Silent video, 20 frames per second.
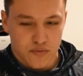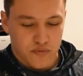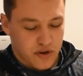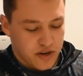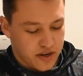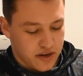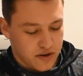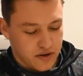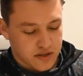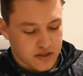one
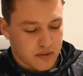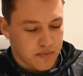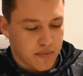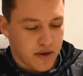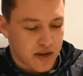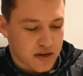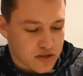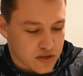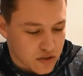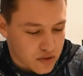right here is the
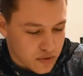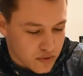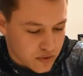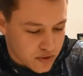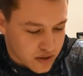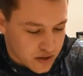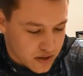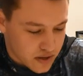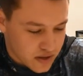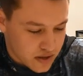Max
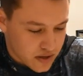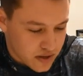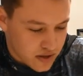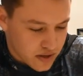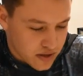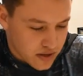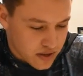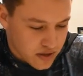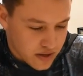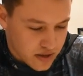Lure,
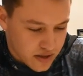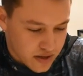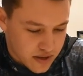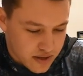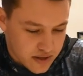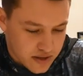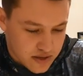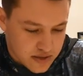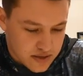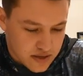
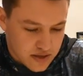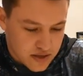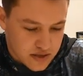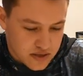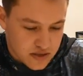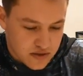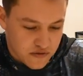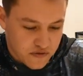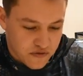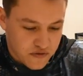and this
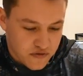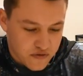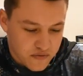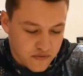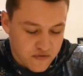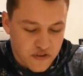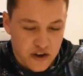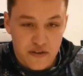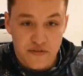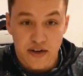is
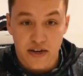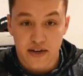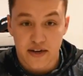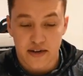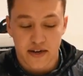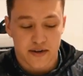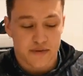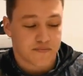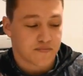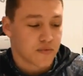
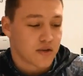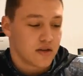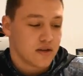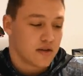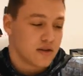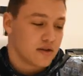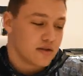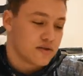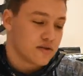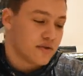$5.99.
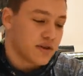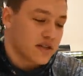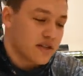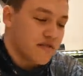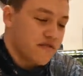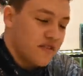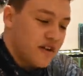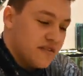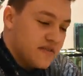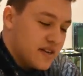So we got the
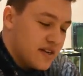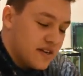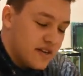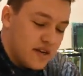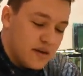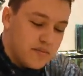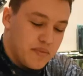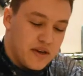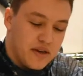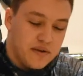
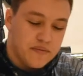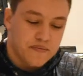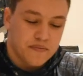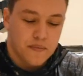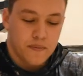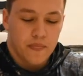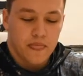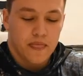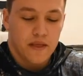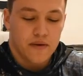$5.99 bait.
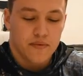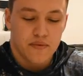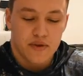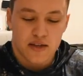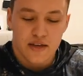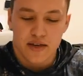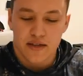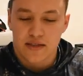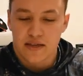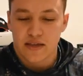We
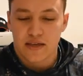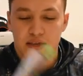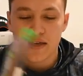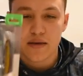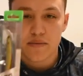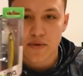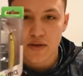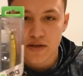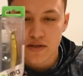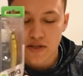got the
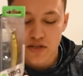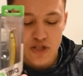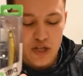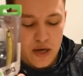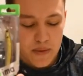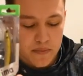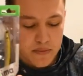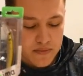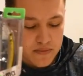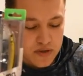EMA, the
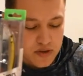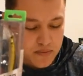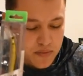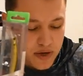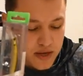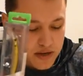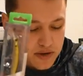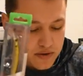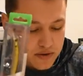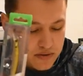
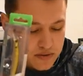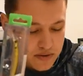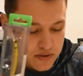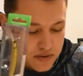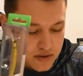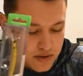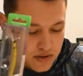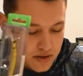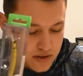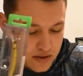Japan.
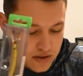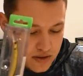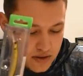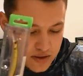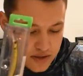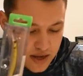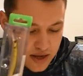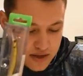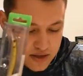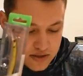
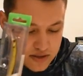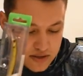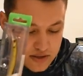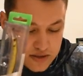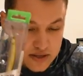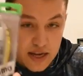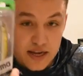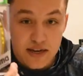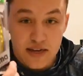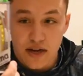That's
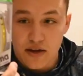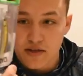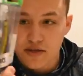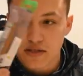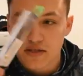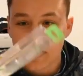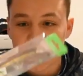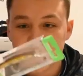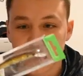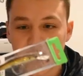$10.
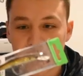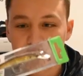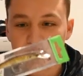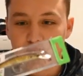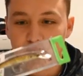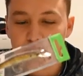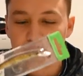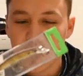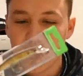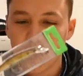This is a
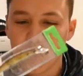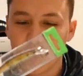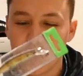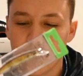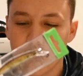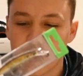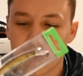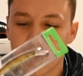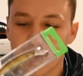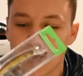$10 bait. Oh
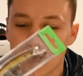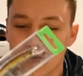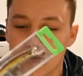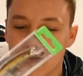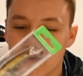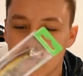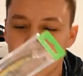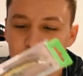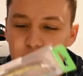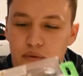my god.
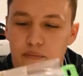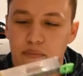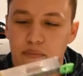For a